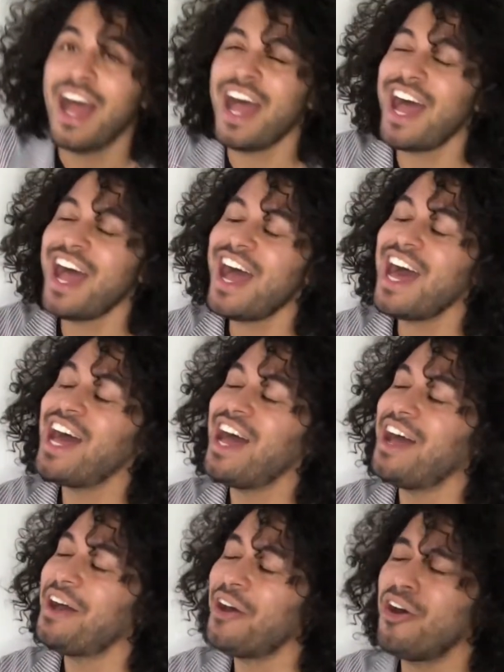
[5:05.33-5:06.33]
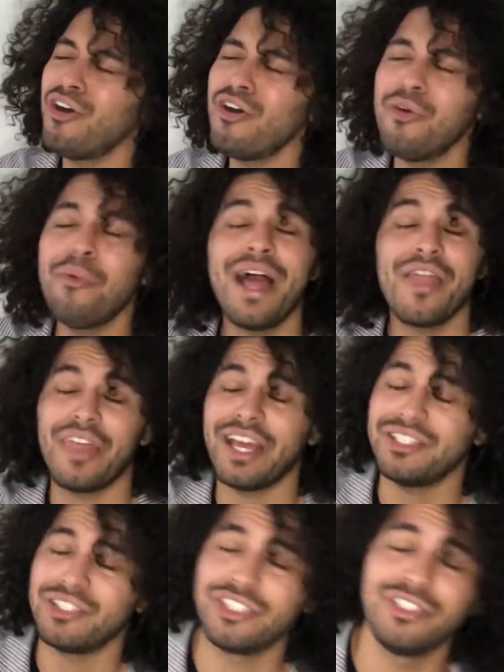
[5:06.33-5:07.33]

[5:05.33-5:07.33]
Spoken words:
I hope that